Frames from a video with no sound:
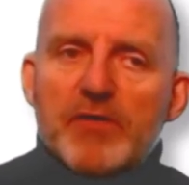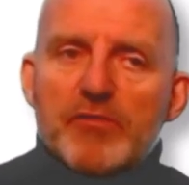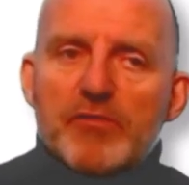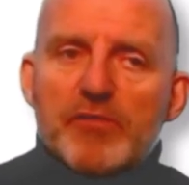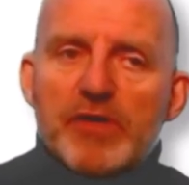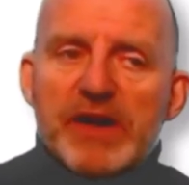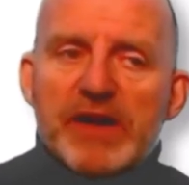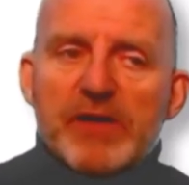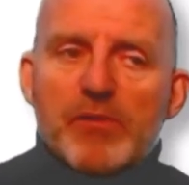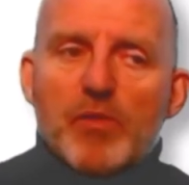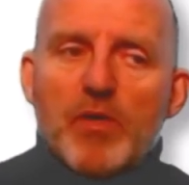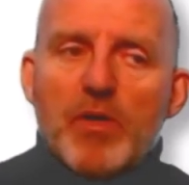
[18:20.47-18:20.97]

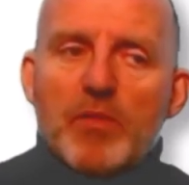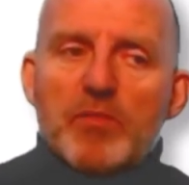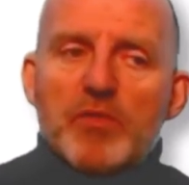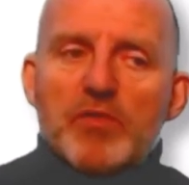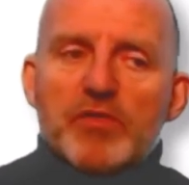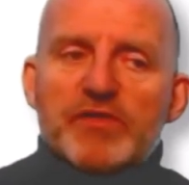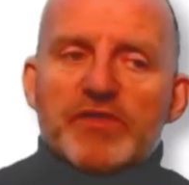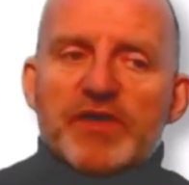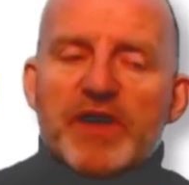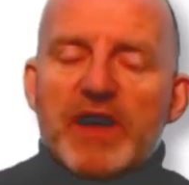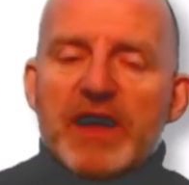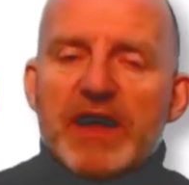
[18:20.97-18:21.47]
Read it one
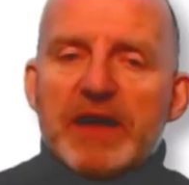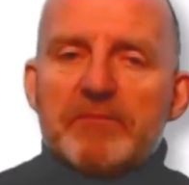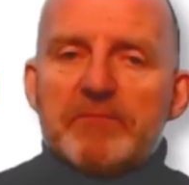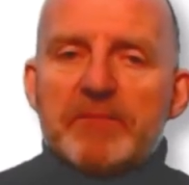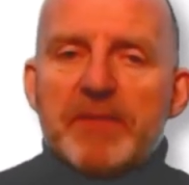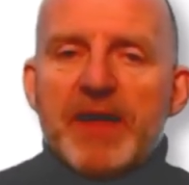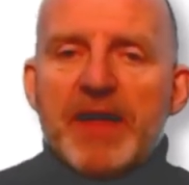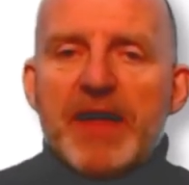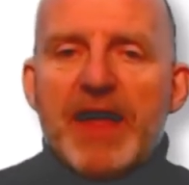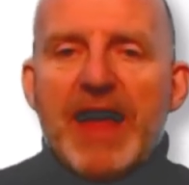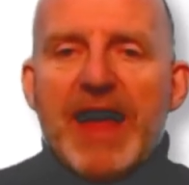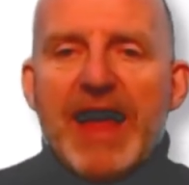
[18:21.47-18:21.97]
more time,
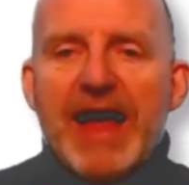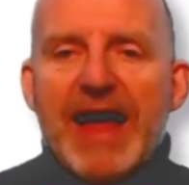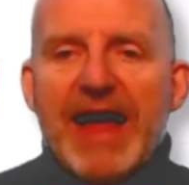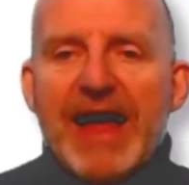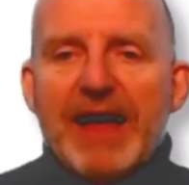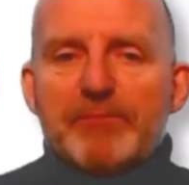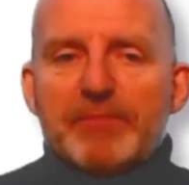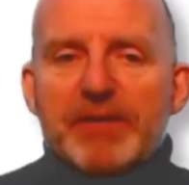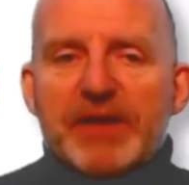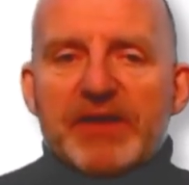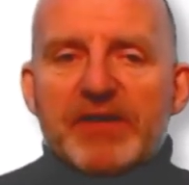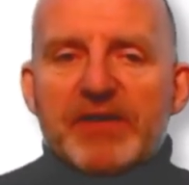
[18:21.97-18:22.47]

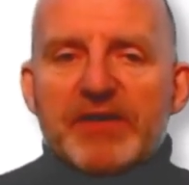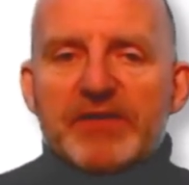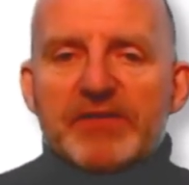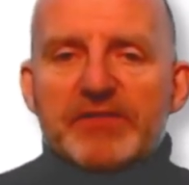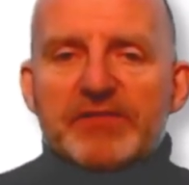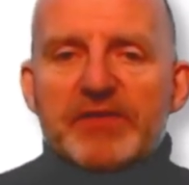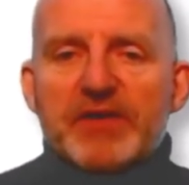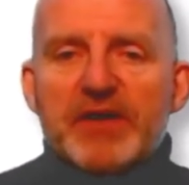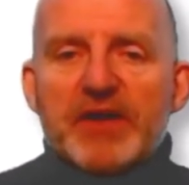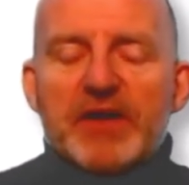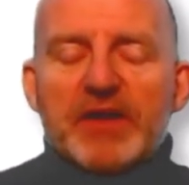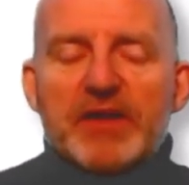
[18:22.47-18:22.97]

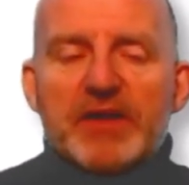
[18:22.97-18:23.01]
because